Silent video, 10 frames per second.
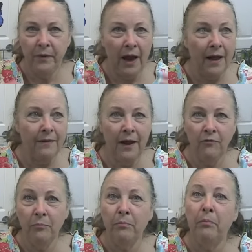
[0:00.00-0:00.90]
and
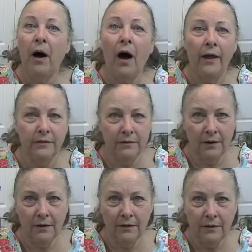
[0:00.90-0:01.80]
they've bought
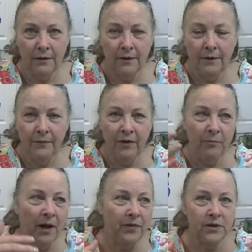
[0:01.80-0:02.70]
the
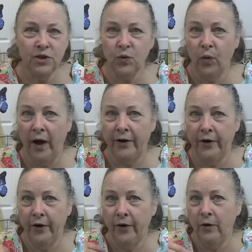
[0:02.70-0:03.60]

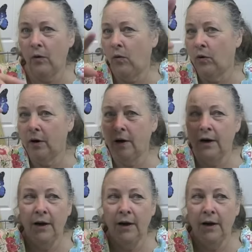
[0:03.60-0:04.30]
sweater or